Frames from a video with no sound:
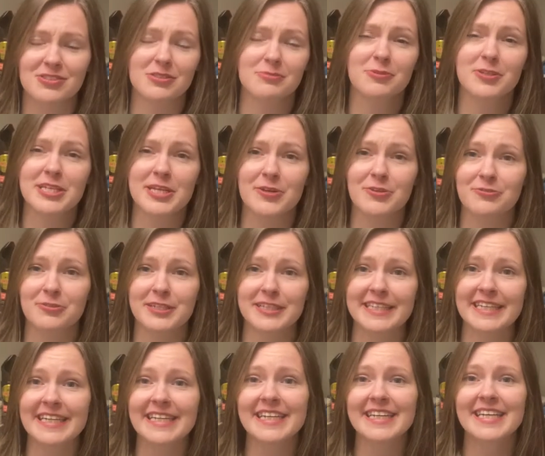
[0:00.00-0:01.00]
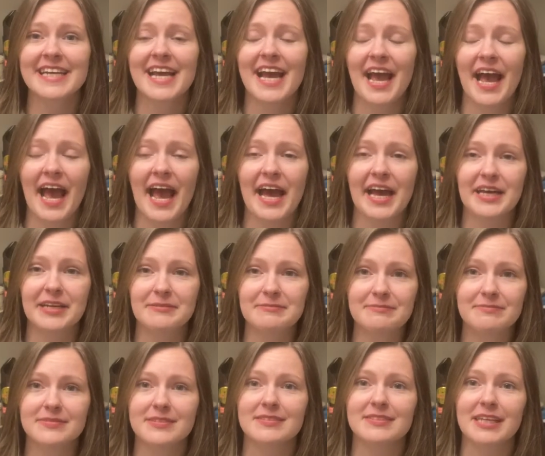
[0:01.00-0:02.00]
so it's pretty good really.
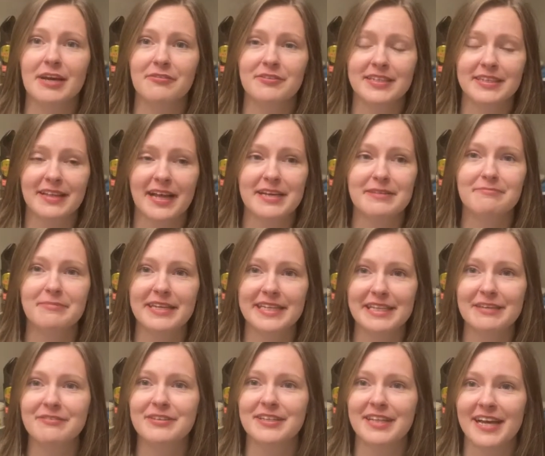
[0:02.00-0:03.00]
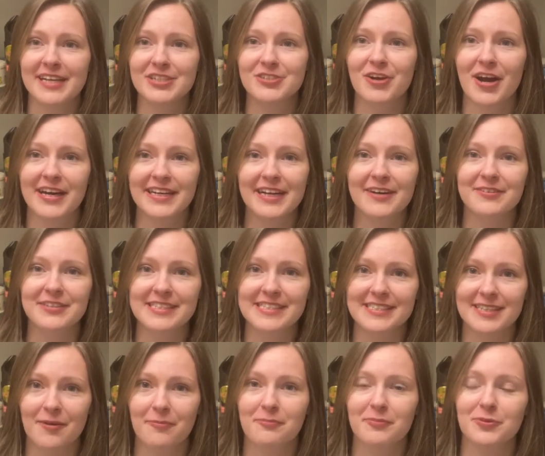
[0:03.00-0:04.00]
Definitely like me, if you like trying out these
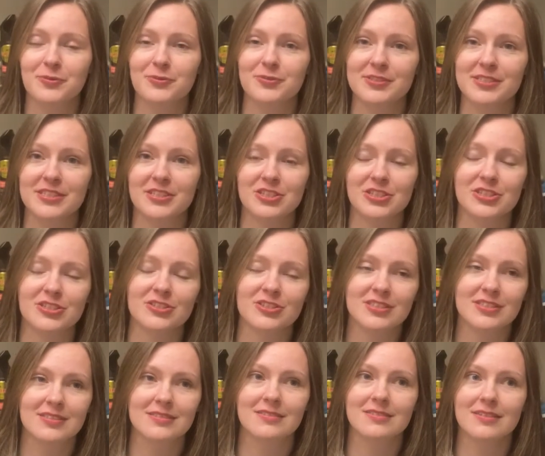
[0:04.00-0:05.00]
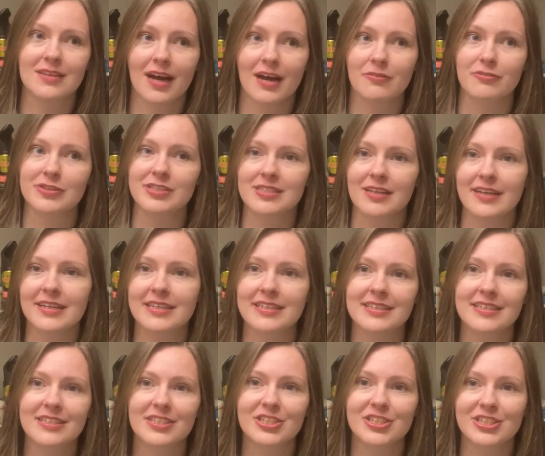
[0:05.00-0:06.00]
samples because you just have a slight
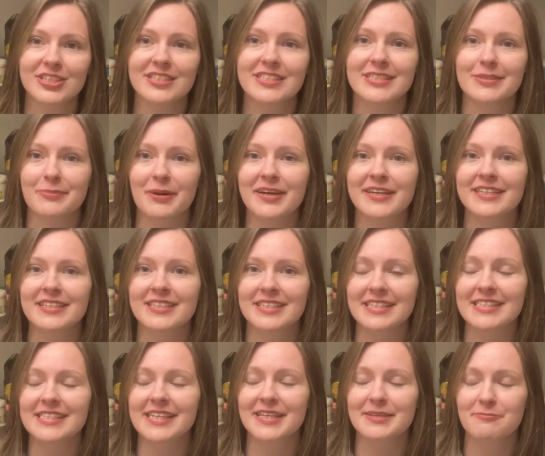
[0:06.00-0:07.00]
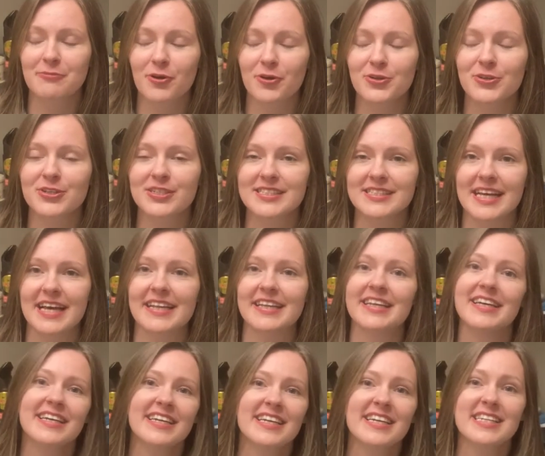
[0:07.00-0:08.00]
addiction to buying detailing products,
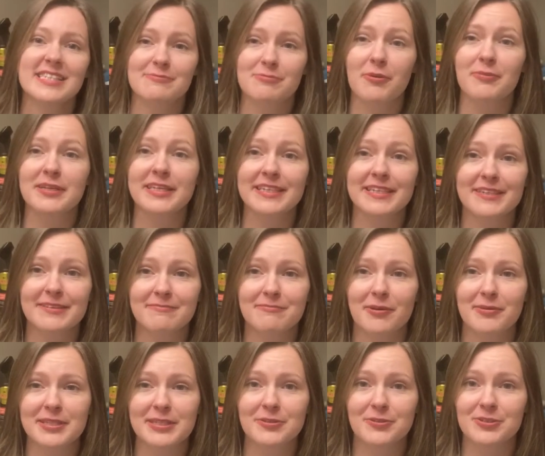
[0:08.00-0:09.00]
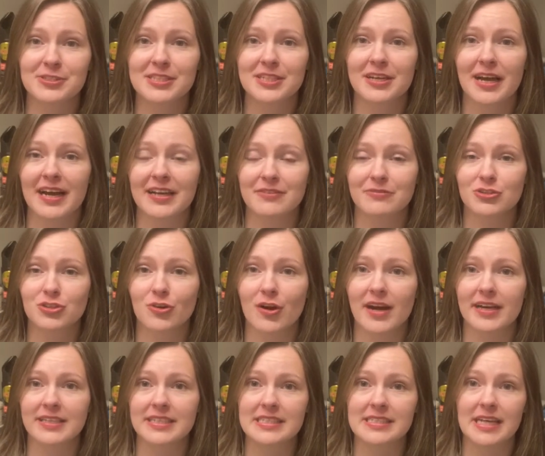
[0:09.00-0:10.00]
then probably good to kind of
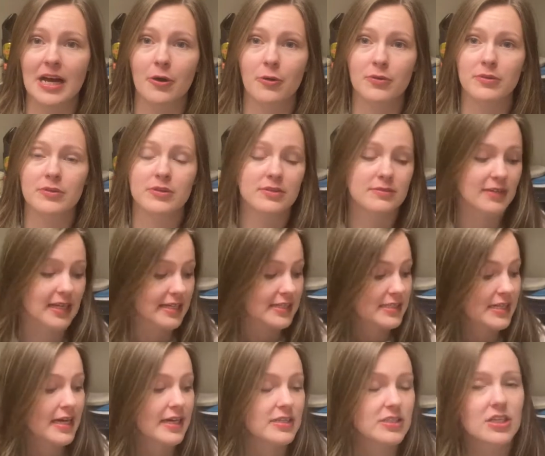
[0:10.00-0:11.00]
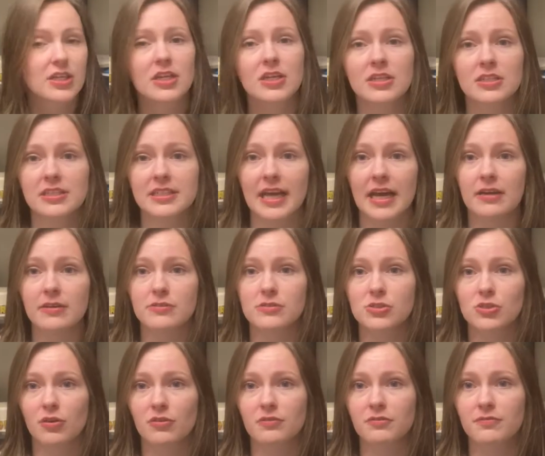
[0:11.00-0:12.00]
try these out. Like I said, you get
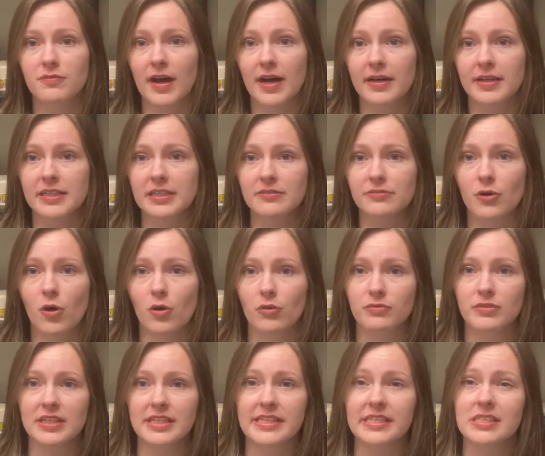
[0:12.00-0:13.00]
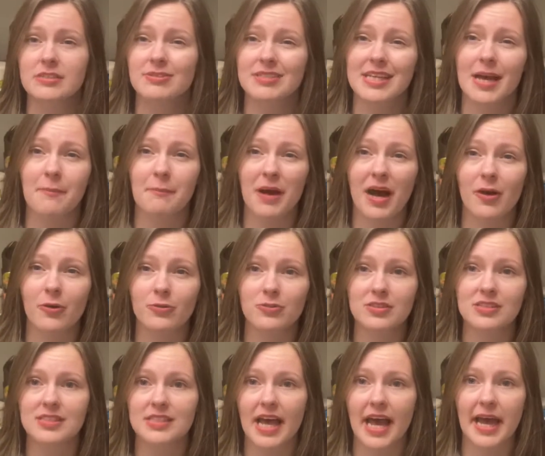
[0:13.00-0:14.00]
sort of 5 of these for
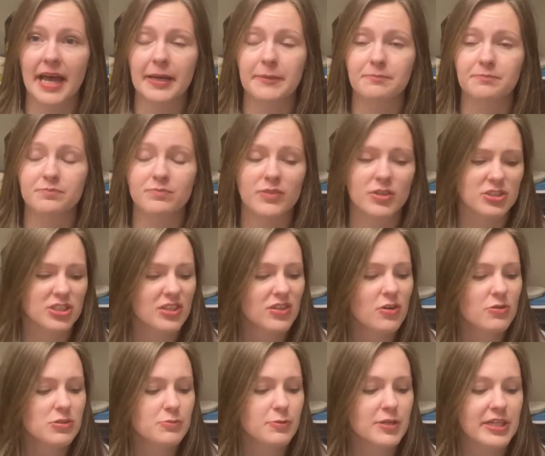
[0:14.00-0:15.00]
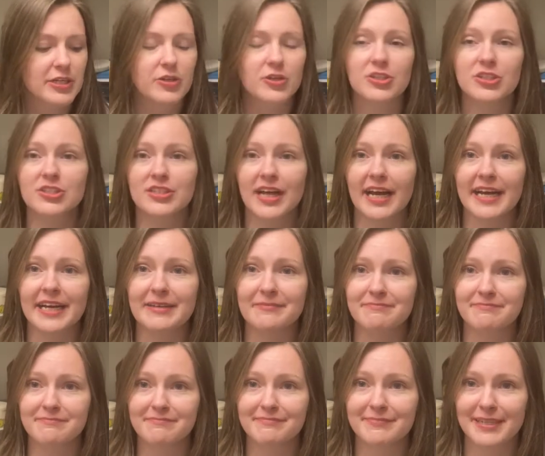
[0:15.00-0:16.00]
£10, which I thought was pretty good.
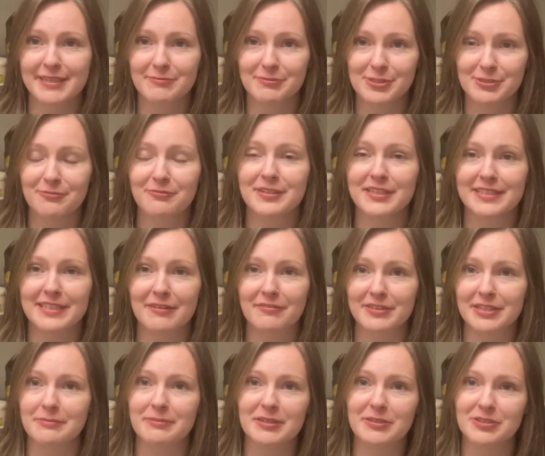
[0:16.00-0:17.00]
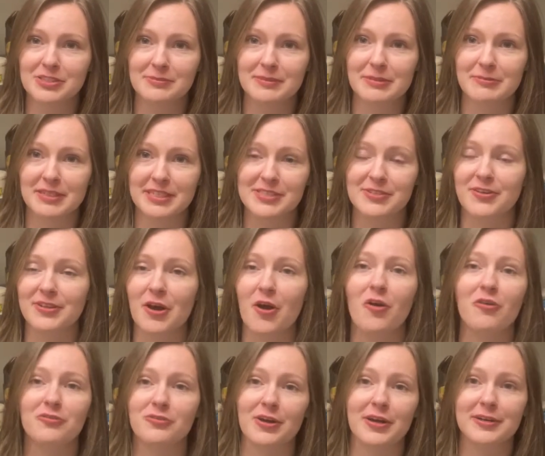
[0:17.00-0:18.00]
It was something that definitely appealed to me when I saw that
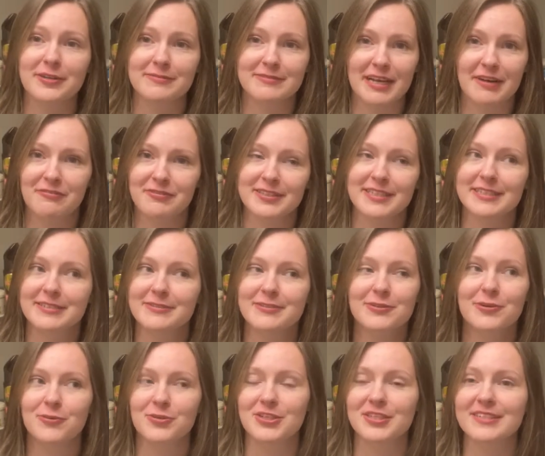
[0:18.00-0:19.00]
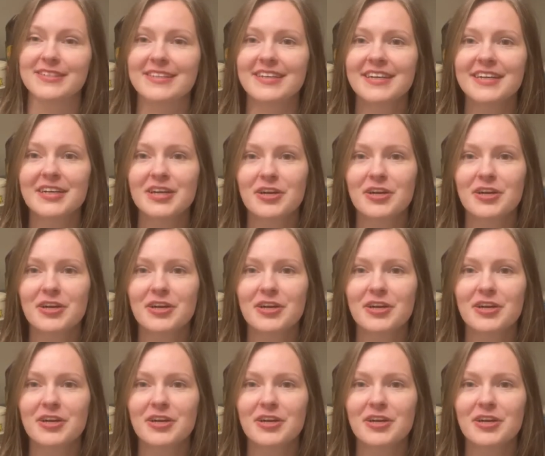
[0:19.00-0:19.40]
offer. I definitely couldn't